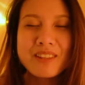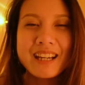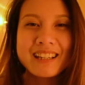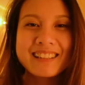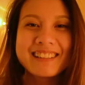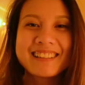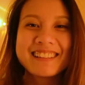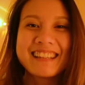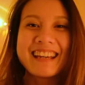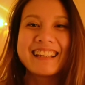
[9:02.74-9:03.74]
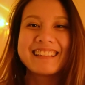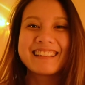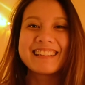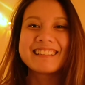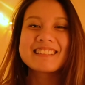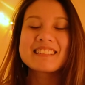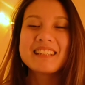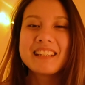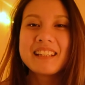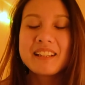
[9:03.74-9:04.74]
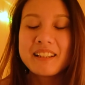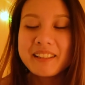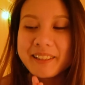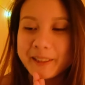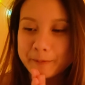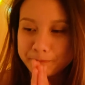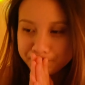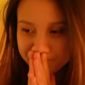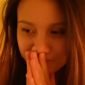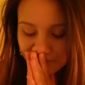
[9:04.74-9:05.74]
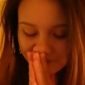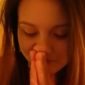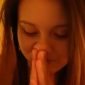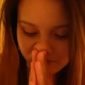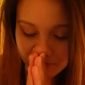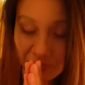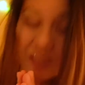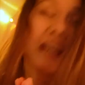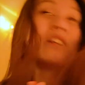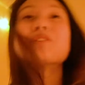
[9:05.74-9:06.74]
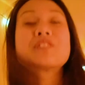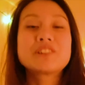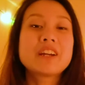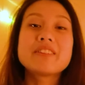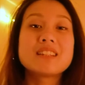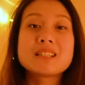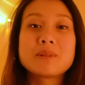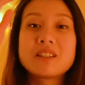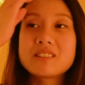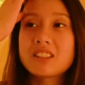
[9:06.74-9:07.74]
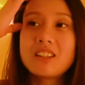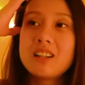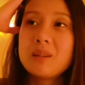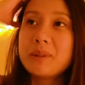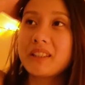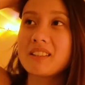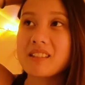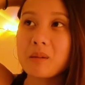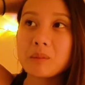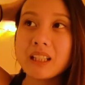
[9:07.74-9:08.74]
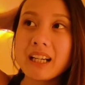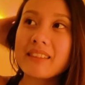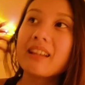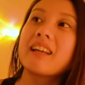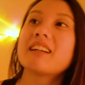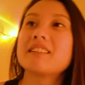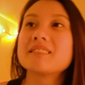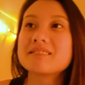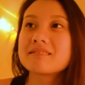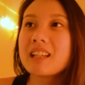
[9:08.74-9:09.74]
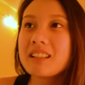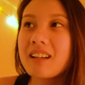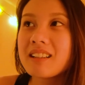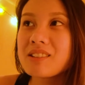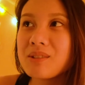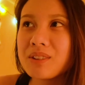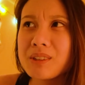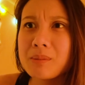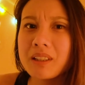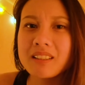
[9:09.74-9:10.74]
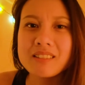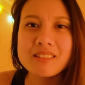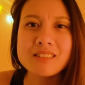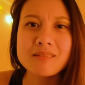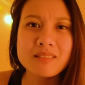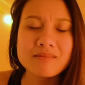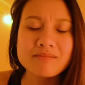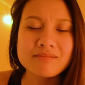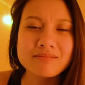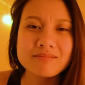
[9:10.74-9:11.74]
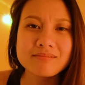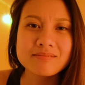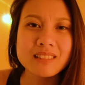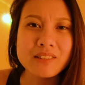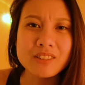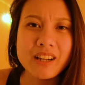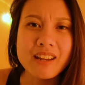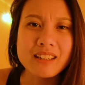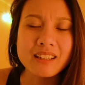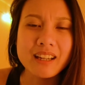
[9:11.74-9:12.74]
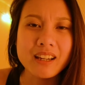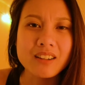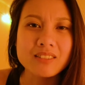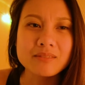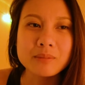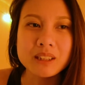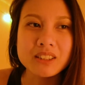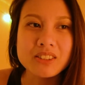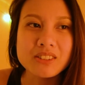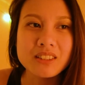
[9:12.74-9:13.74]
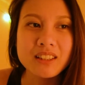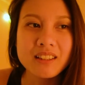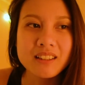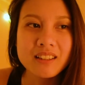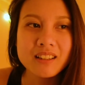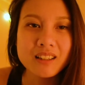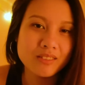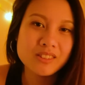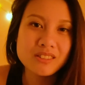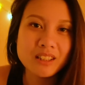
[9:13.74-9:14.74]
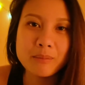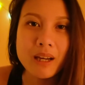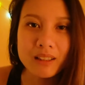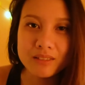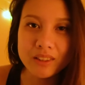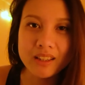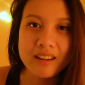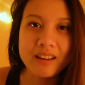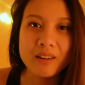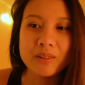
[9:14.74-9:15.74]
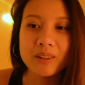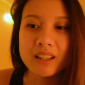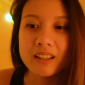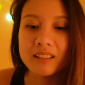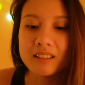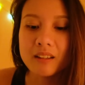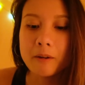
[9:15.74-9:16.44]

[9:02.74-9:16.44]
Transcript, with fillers: that that night. um I don't regret the experience at all because I'm glad that I I got to experience never-ending hell, because obviously I'm out of it now, and